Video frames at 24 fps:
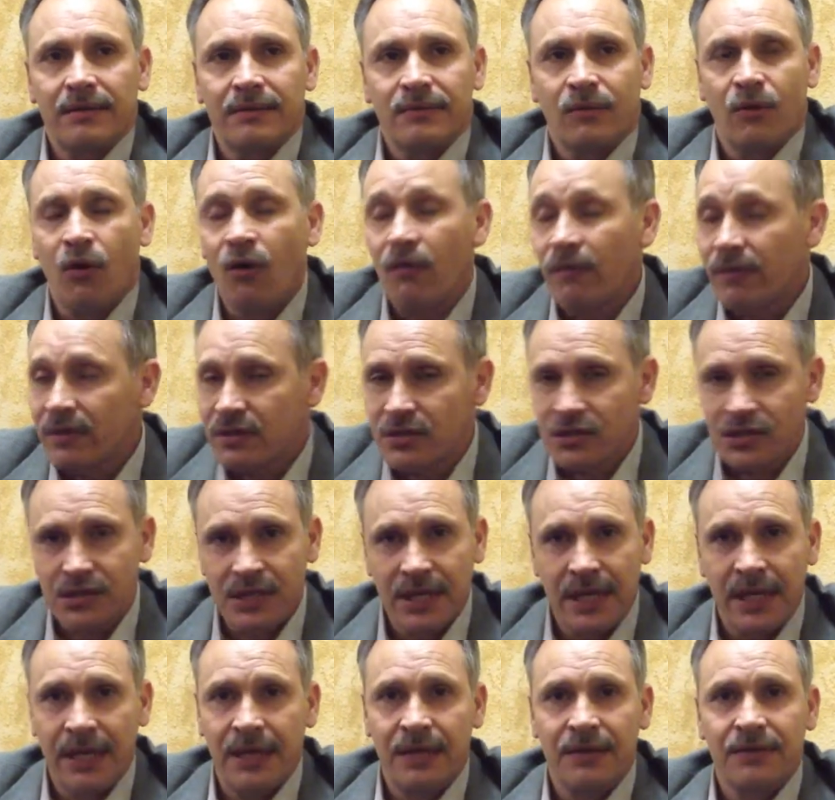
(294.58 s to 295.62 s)

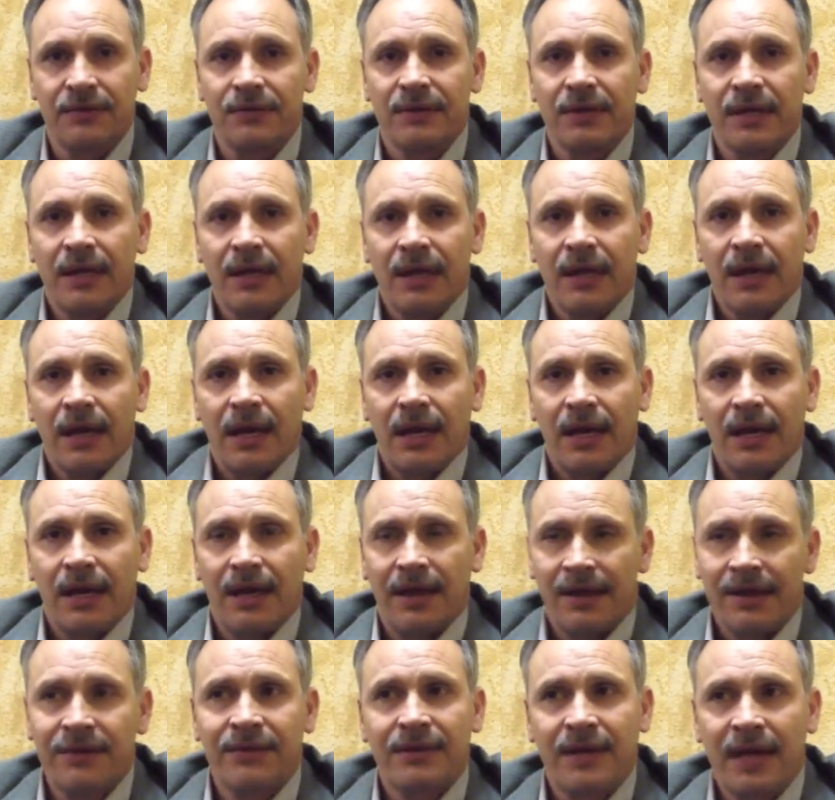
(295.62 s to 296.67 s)
overseas,
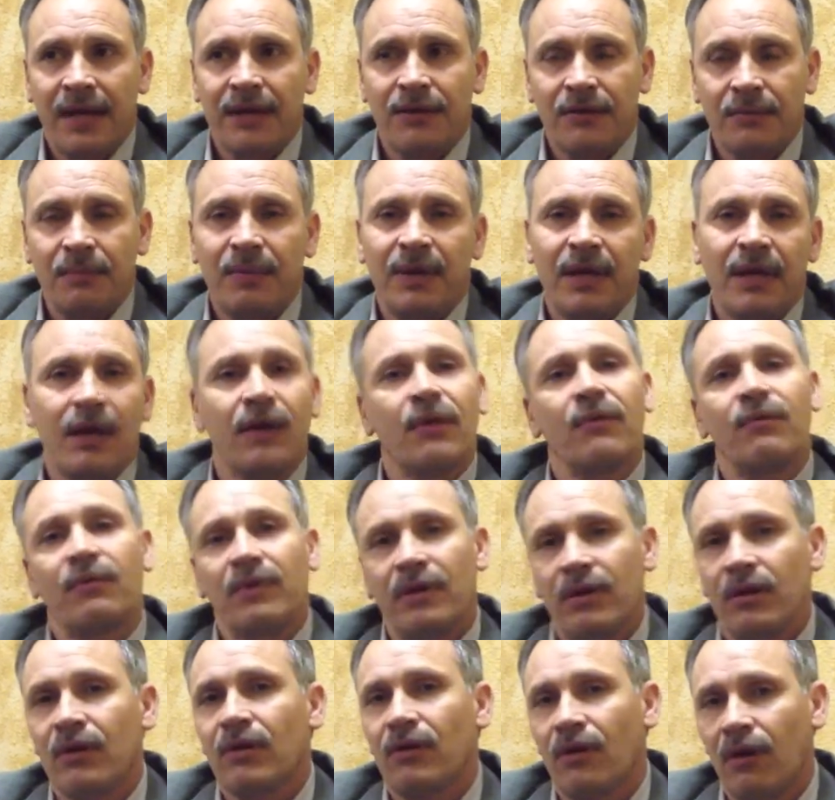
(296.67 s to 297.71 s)
it's got to be a
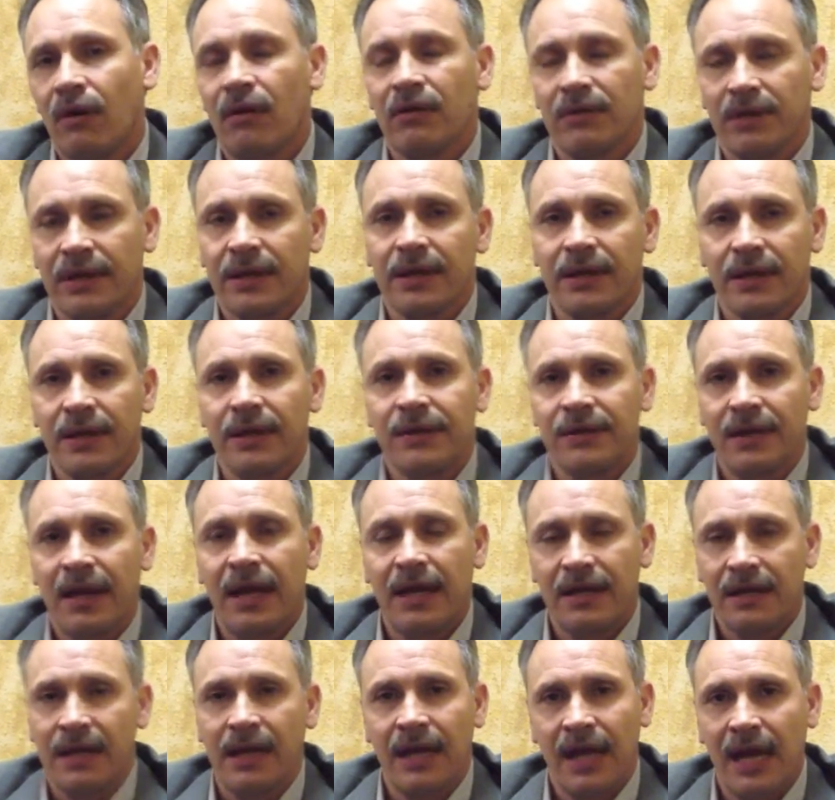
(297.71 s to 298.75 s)
real calling.
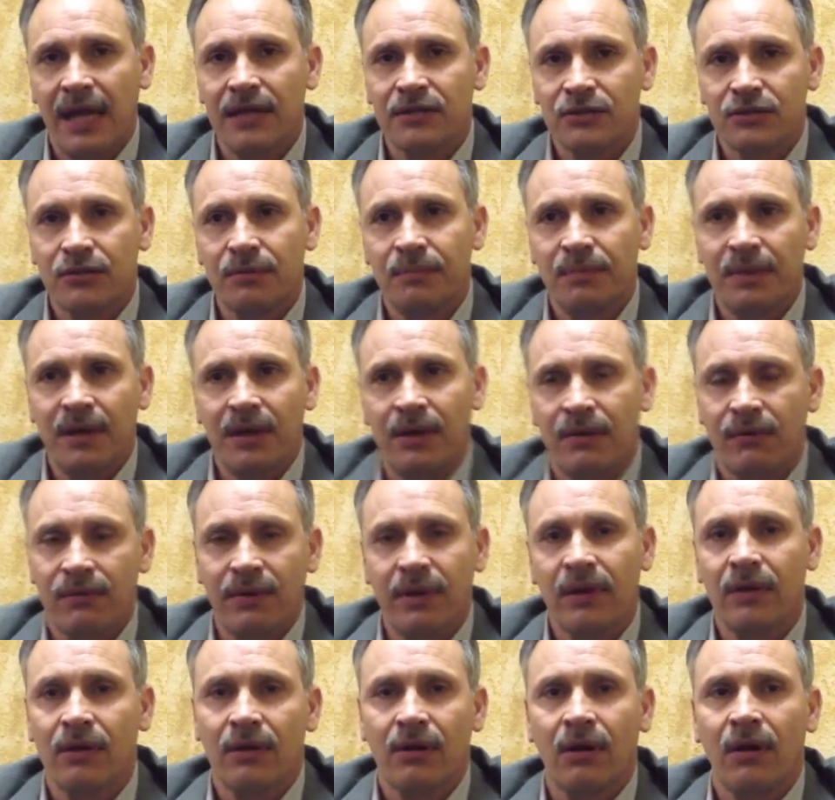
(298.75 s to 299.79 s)
It has to be a
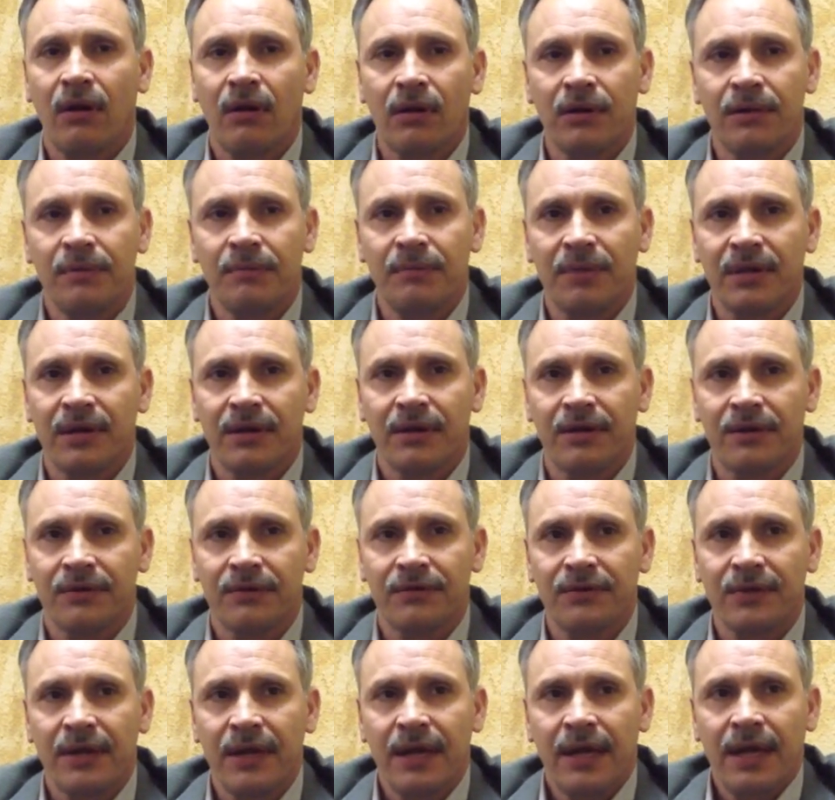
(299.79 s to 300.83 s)
real calling,
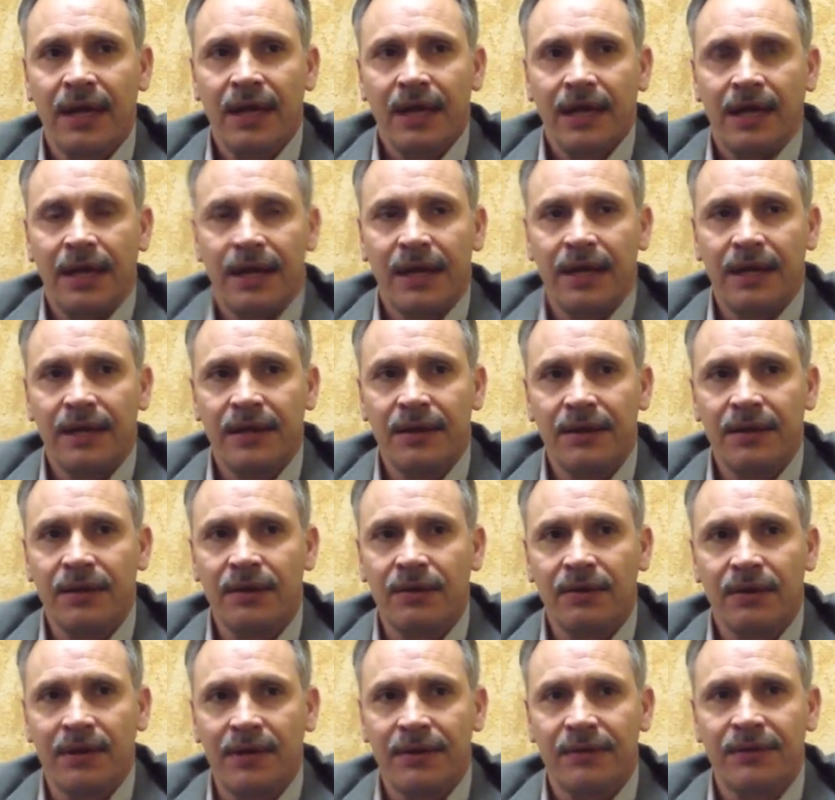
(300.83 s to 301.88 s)
because you
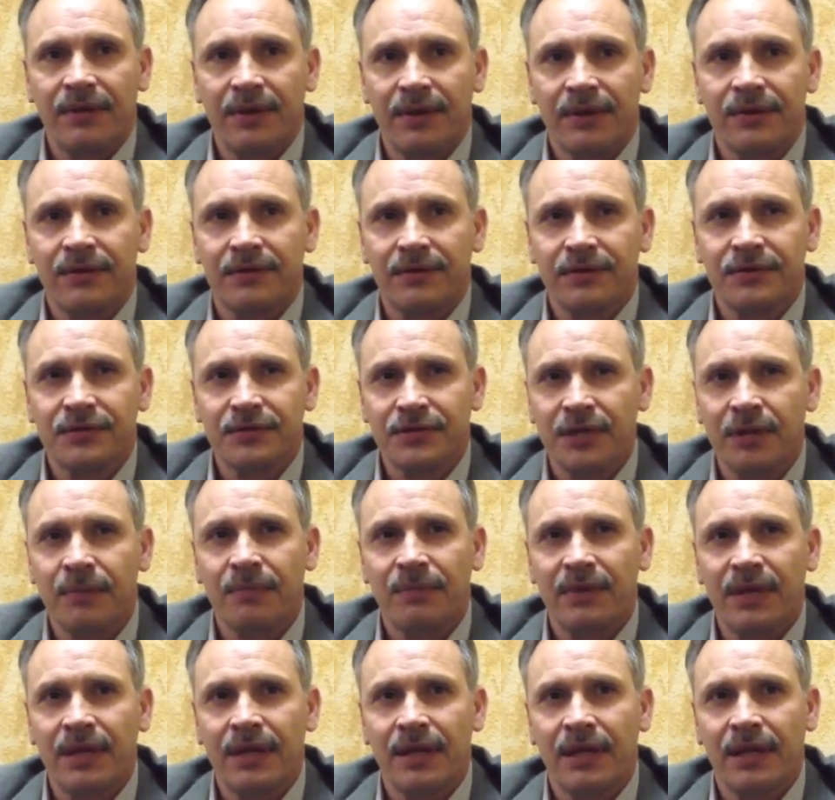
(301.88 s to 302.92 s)
know it's
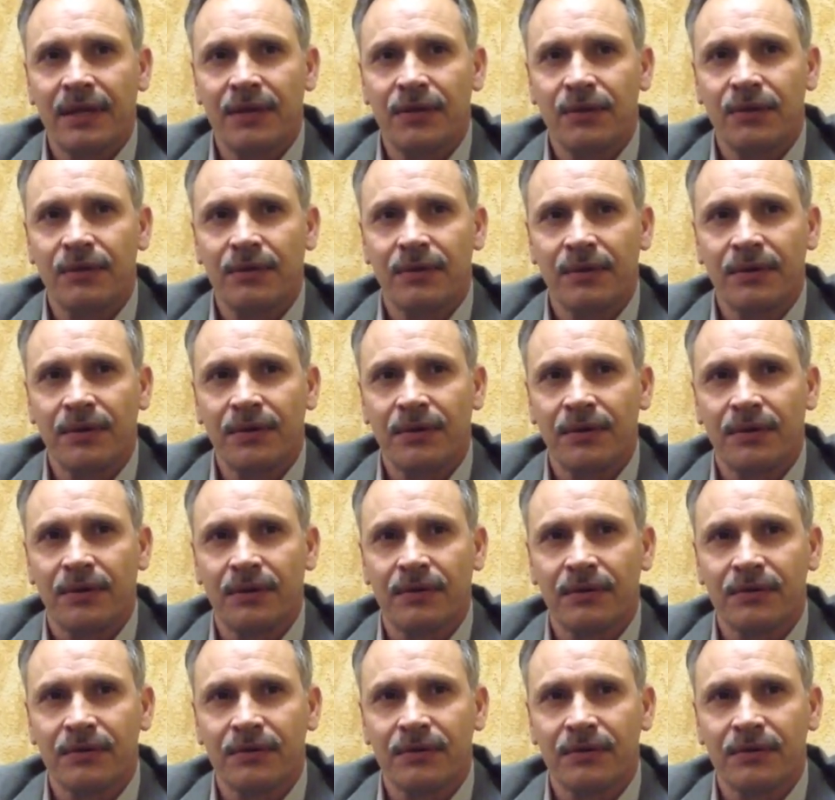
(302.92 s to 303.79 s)
something that you're